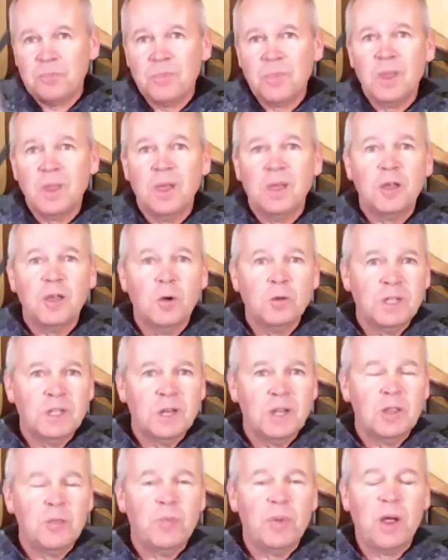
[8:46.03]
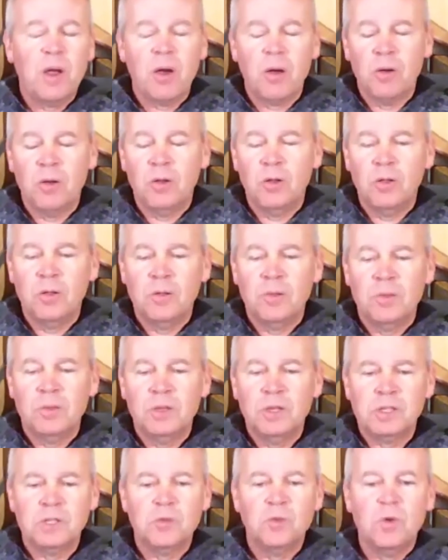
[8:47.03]
Goes into the barrel. This
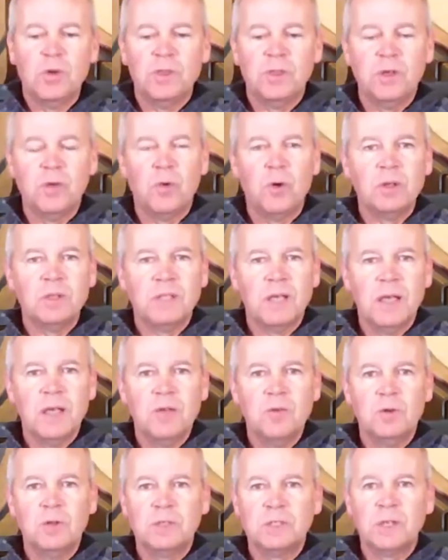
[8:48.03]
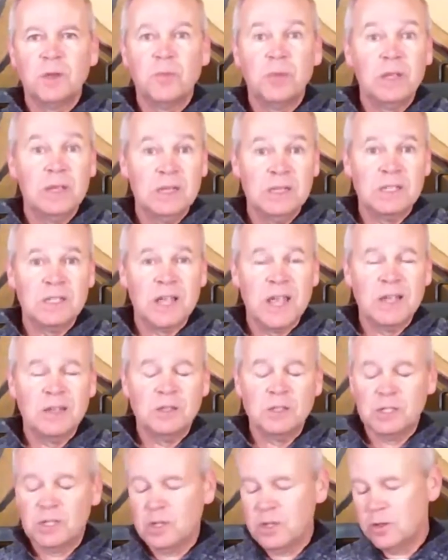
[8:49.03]
one, the rosé, was completely stainless
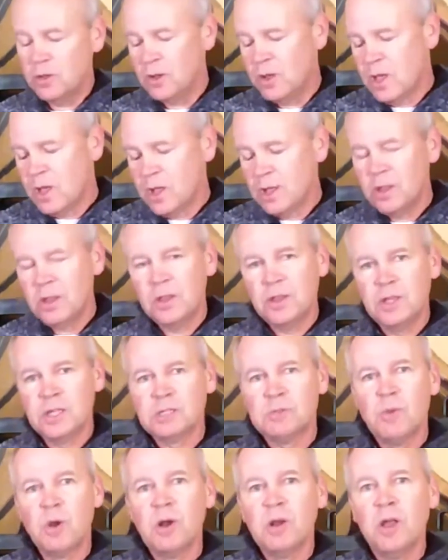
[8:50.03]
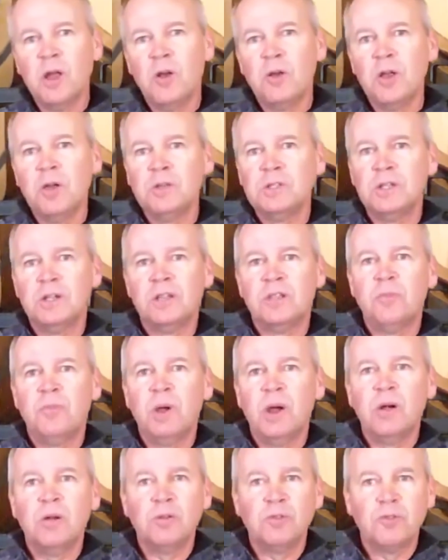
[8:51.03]
steel. This Merlot goes into the barrel
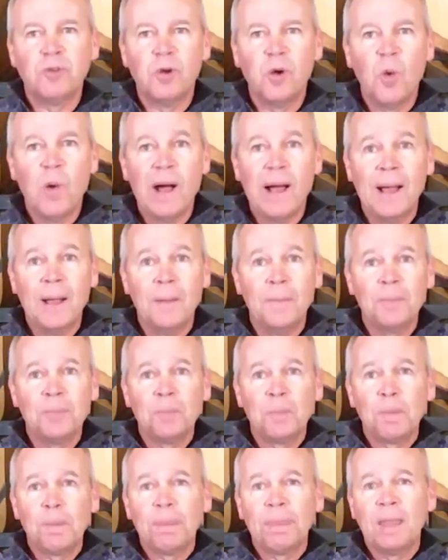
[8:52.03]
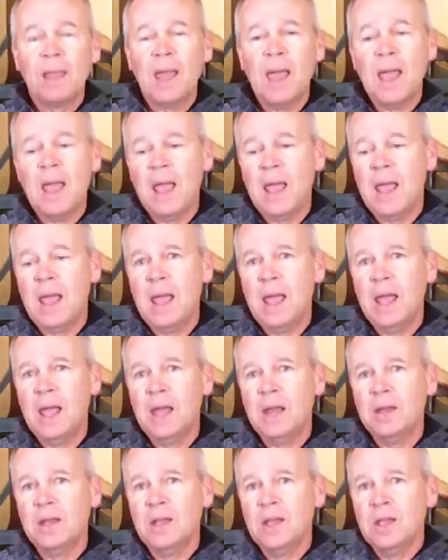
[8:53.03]
for a while, and
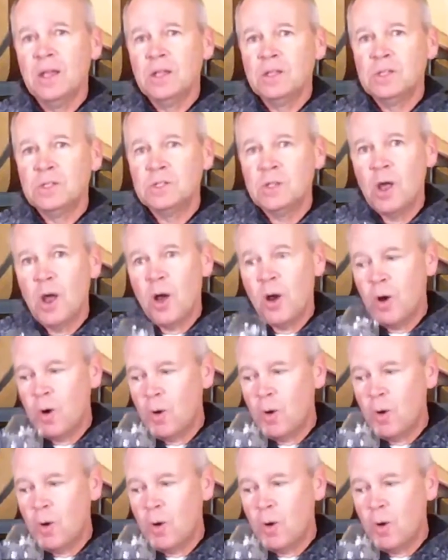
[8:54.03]
so